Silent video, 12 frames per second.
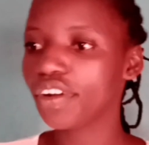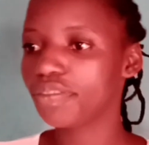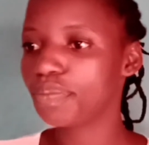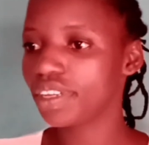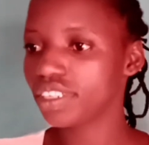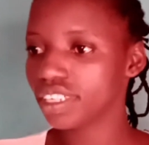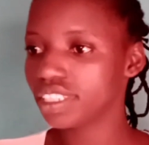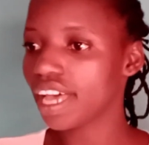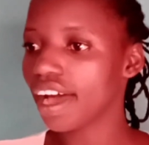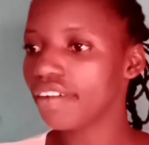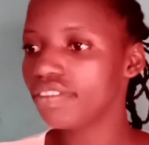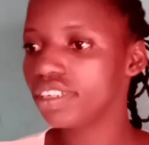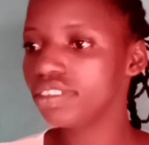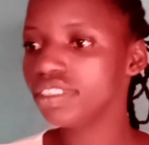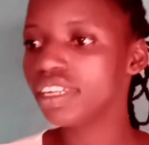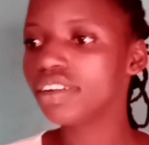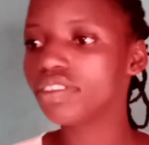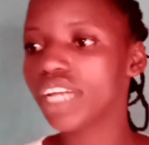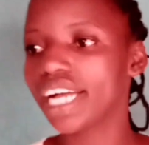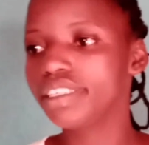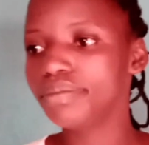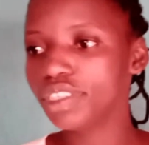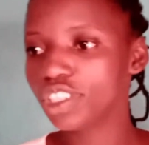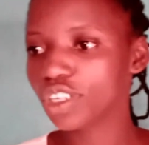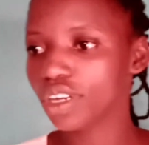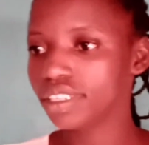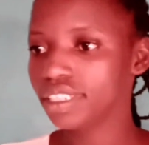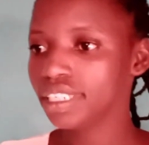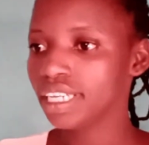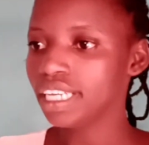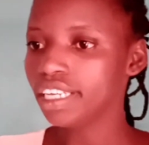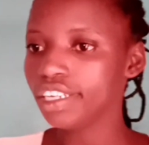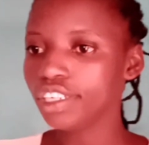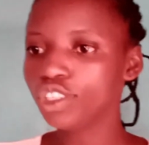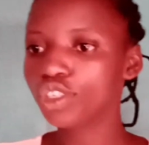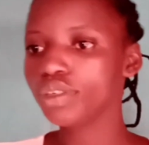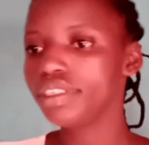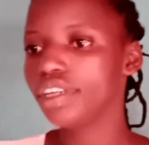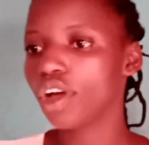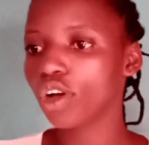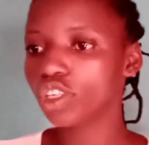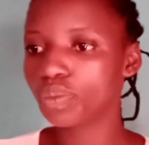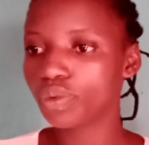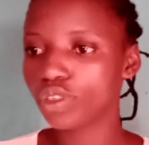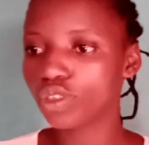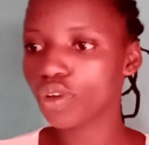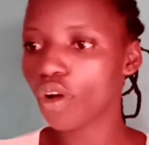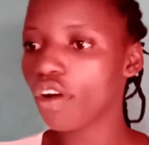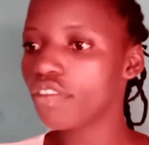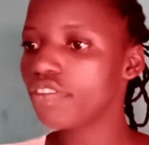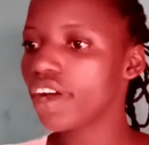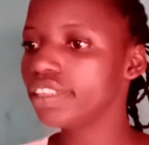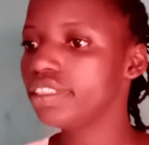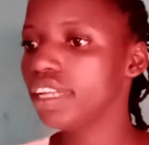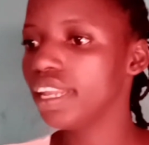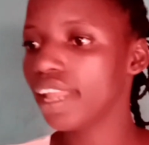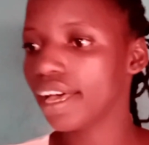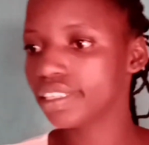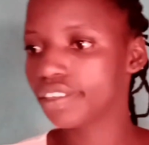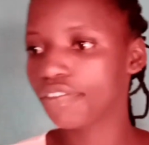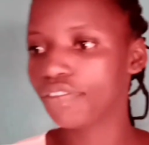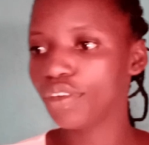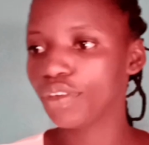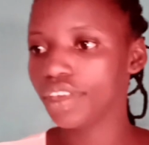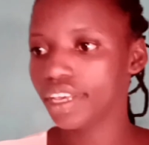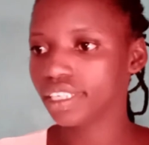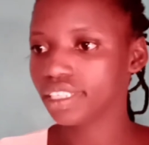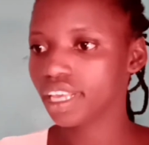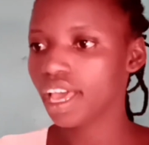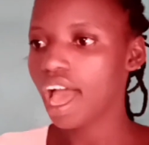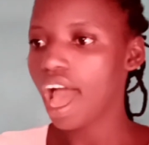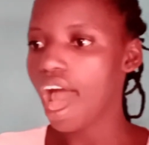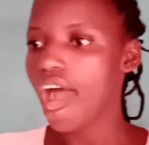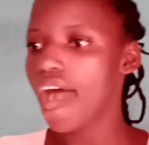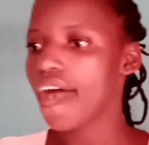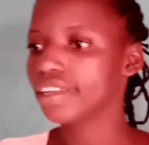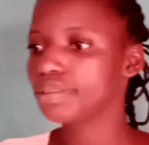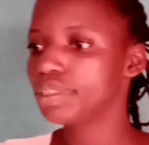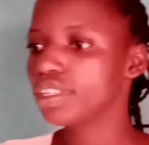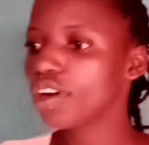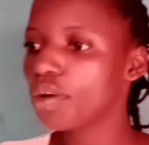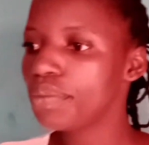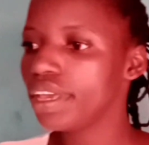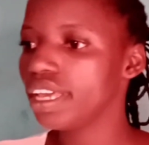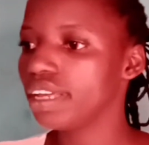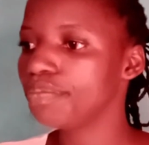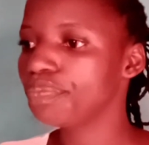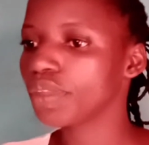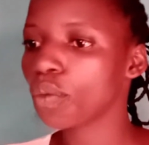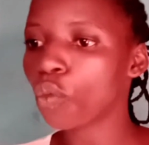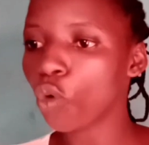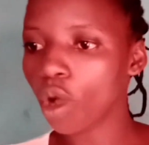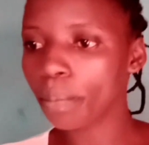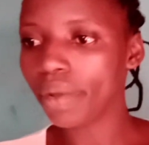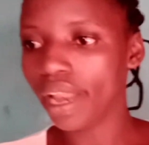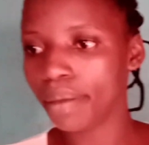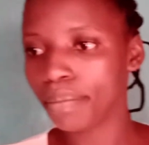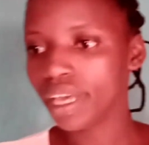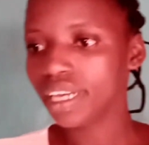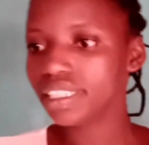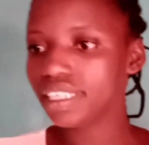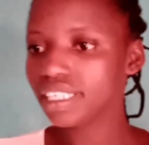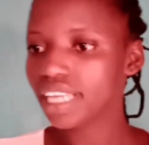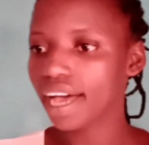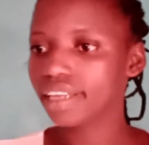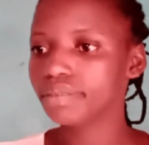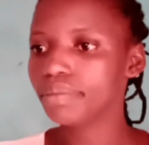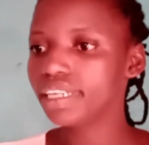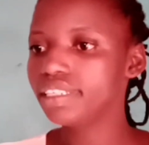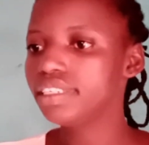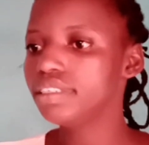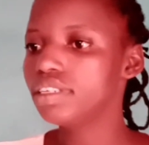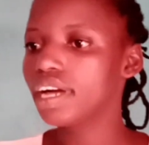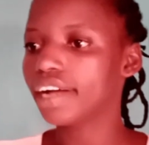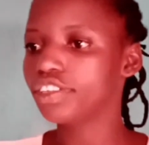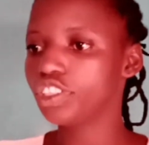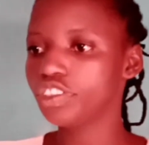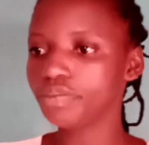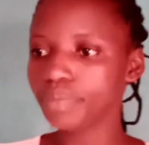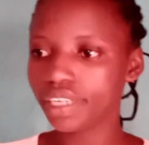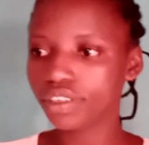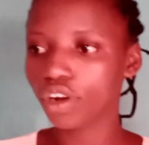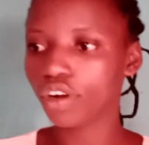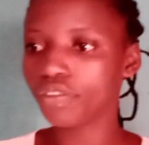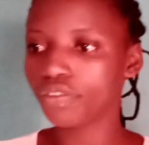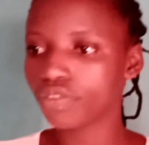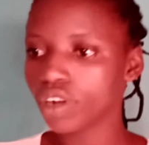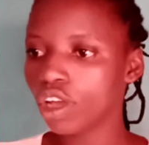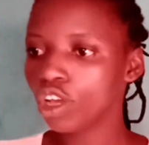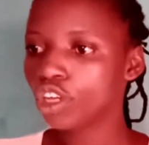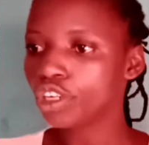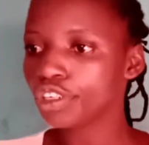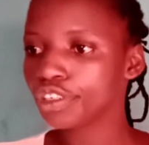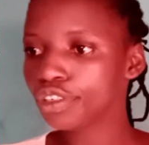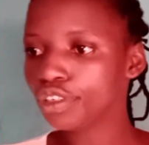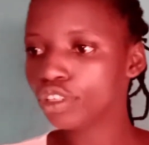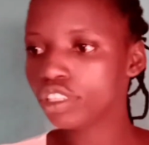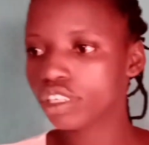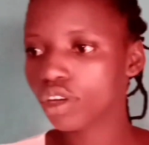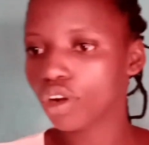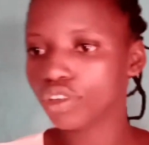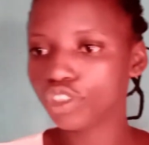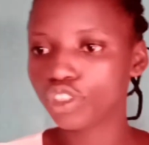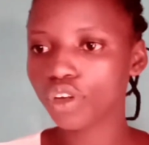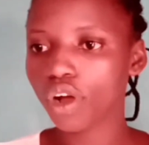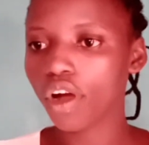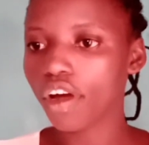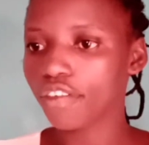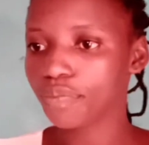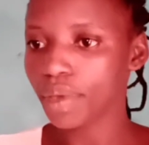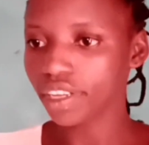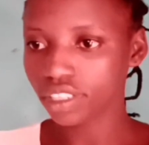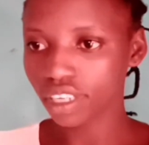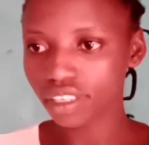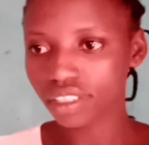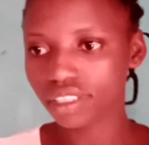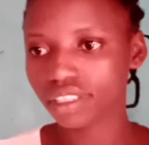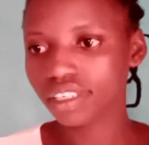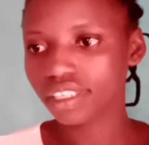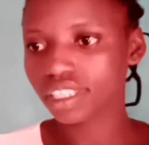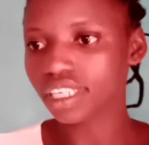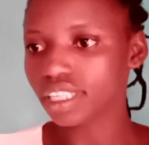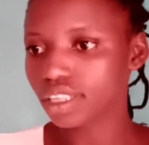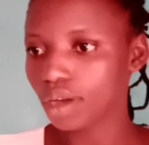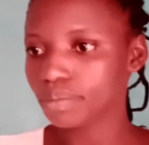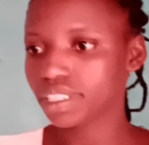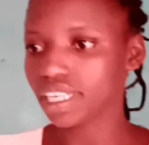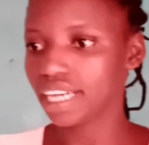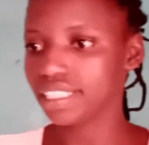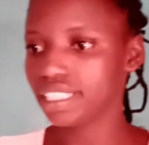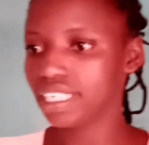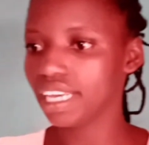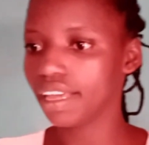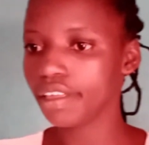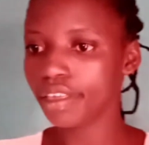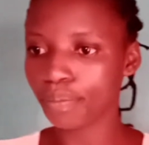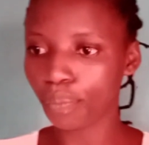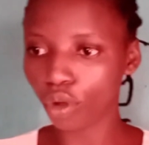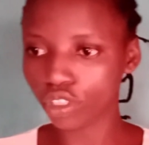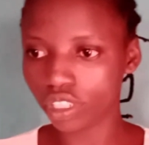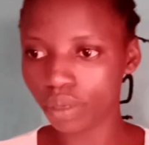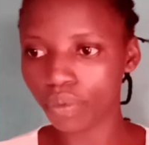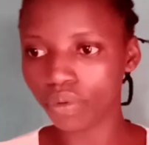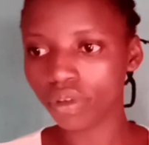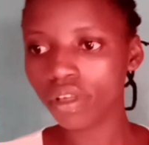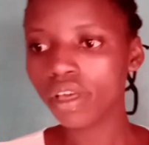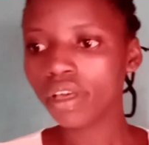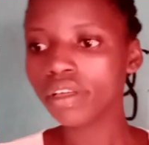of patients having readmission into the hospital over the last few years has become a problem. This has made the achievement of good control of patients' symptoms and care impossible.